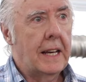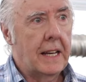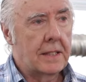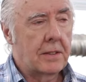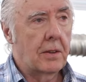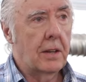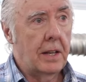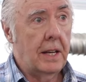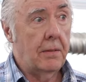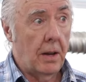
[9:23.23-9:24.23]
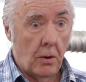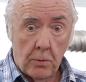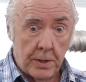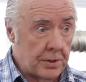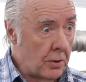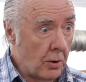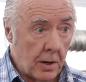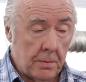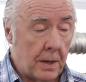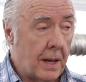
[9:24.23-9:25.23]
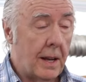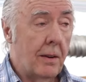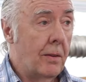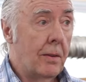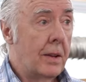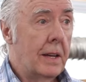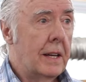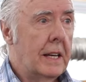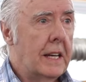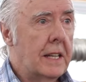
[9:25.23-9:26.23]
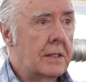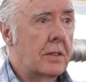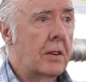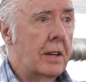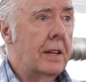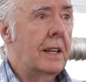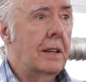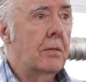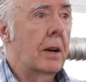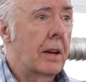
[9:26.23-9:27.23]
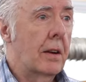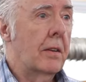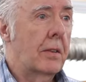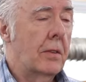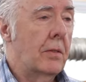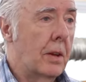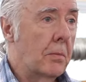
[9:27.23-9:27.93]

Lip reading: is going to, a restored piano is going to need regular tuning.